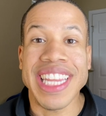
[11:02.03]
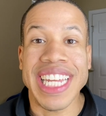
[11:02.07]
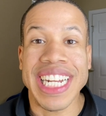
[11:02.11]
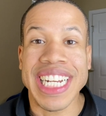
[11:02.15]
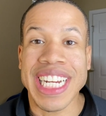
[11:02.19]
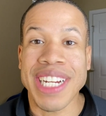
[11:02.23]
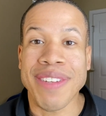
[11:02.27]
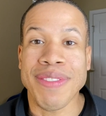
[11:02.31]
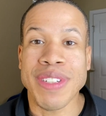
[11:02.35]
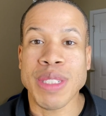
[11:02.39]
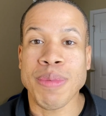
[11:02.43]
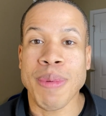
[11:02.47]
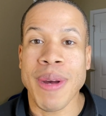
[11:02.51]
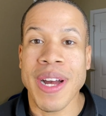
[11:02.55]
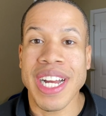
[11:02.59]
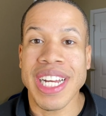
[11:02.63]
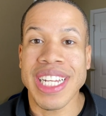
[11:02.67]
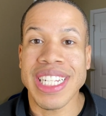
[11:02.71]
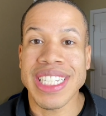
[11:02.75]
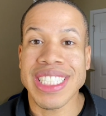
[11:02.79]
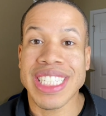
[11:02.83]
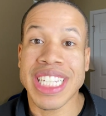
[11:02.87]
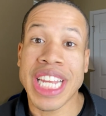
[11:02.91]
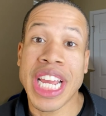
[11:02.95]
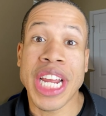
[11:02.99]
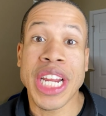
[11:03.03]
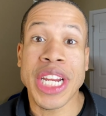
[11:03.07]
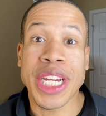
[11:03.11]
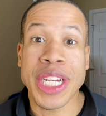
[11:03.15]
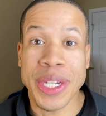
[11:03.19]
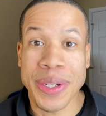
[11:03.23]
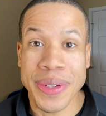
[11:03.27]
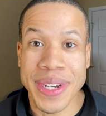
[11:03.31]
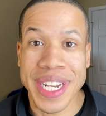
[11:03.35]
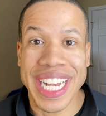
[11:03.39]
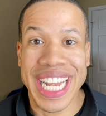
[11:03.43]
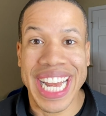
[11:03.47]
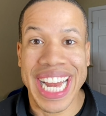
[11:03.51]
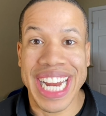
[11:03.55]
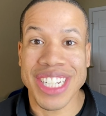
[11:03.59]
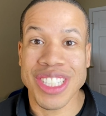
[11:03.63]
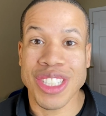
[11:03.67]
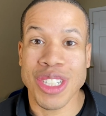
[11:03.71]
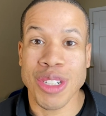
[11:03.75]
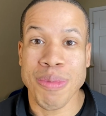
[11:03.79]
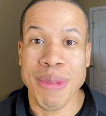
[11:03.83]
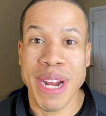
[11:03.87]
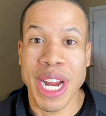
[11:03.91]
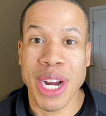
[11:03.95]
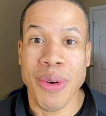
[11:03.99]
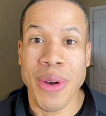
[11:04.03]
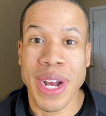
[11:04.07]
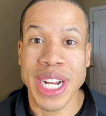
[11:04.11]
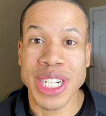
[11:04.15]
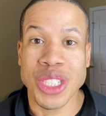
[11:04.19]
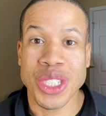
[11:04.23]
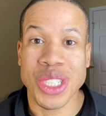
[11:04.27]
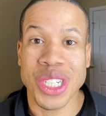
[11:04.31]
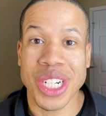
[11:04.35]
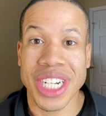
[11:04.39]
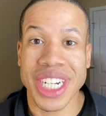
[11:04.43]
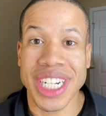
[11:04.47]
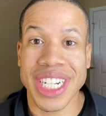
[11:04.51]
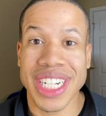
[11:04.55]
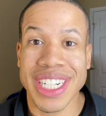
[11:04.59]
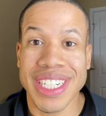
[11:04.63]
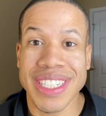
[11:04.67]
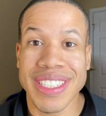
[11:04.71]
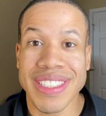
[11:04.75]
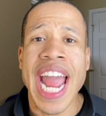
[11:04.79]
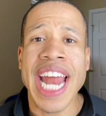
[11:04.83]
then he responds, "You didn't answer my question."